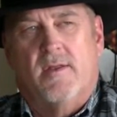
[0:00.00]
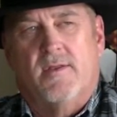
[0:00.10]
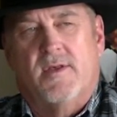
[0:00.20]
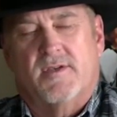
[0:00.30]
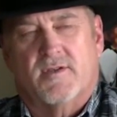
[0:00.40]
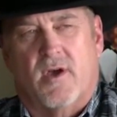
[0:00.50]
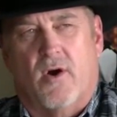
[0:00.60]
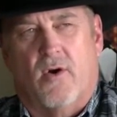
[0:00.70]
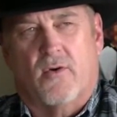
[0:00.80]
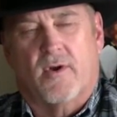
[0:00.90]
This
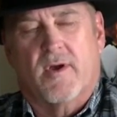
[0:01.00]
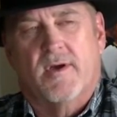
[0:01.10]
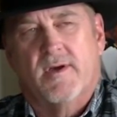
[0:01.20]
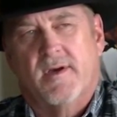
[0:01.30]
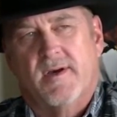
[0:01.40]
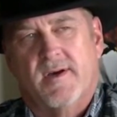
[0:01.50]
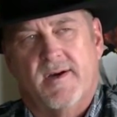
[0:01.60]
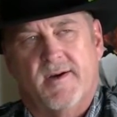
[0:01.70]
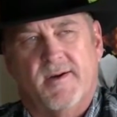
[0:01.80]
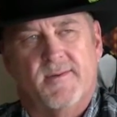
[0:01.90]
song,
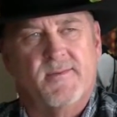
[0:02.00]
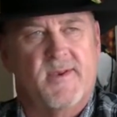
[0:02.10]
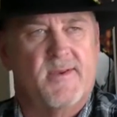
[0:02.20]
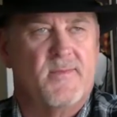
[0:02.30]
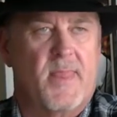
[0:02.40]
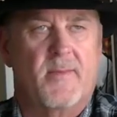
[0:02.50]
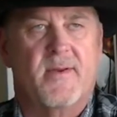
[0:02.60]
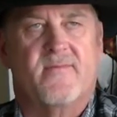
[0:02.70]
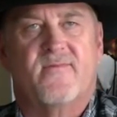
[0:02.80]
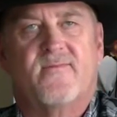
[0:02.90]
let me